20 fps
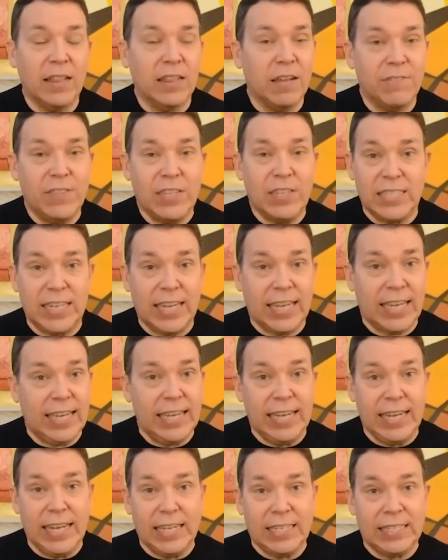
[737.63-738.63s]
I love the
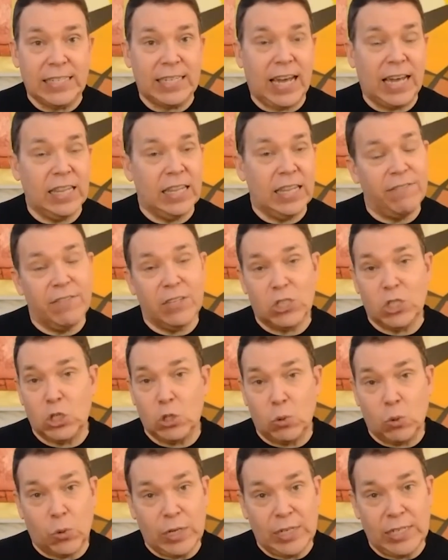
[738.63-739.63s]
stickiness. I love the
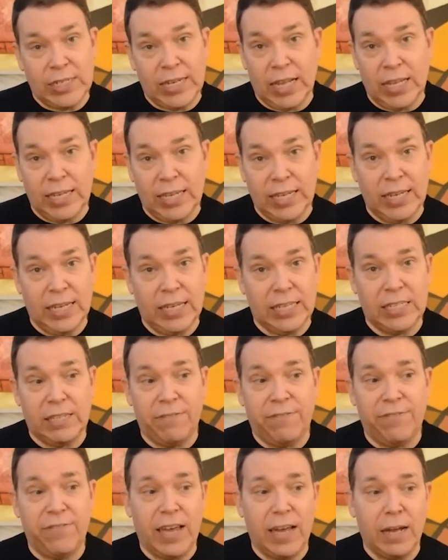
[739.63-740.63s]
storytellingness,
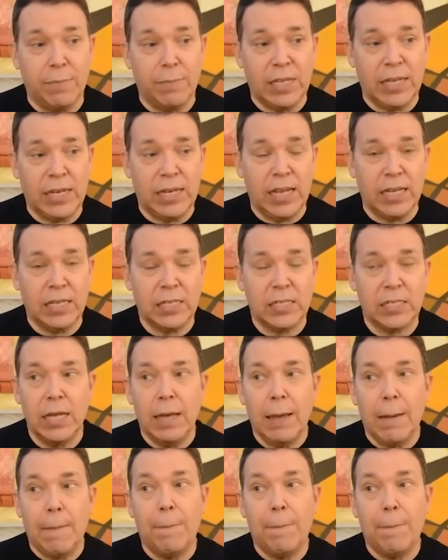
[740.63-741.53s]
the familyness.